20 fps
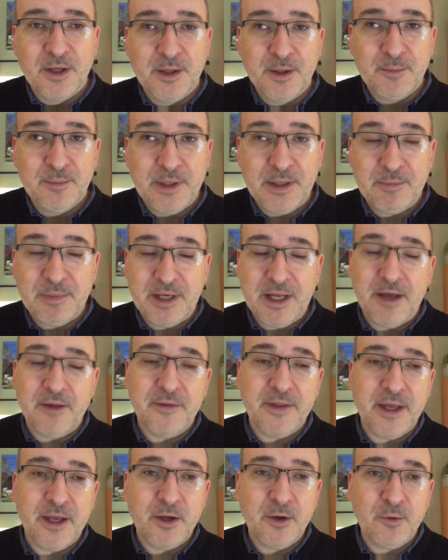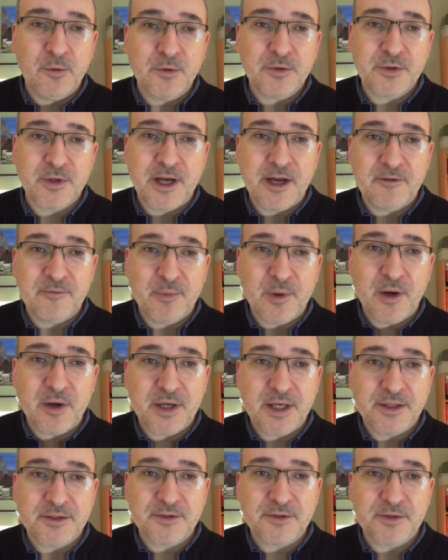people out there who also have
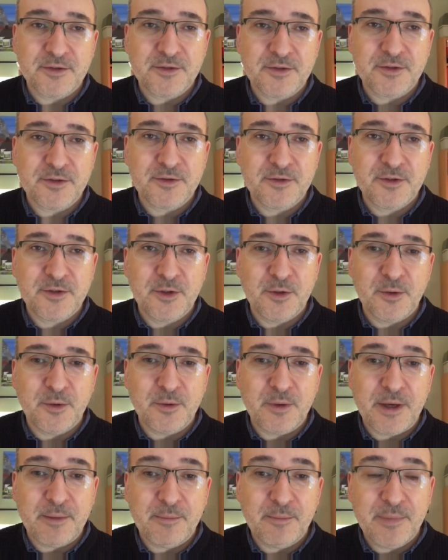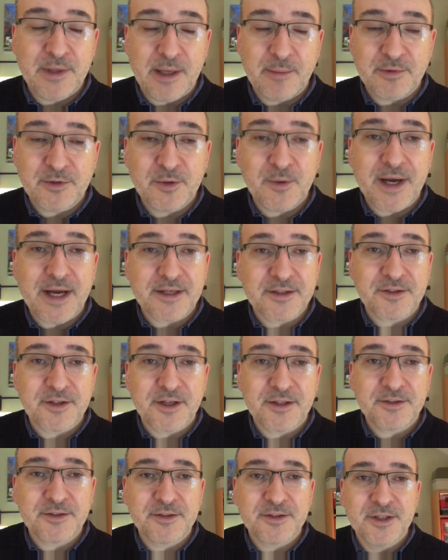Parkinson's to be able to
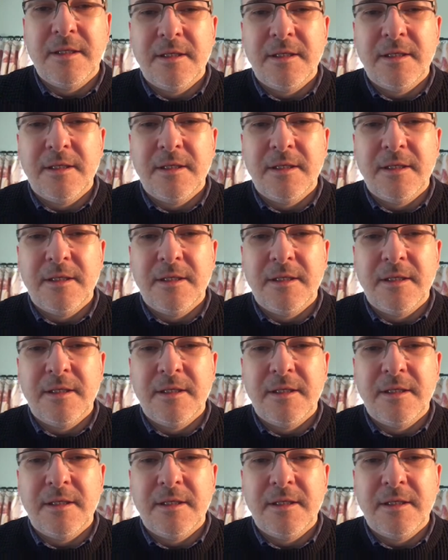access.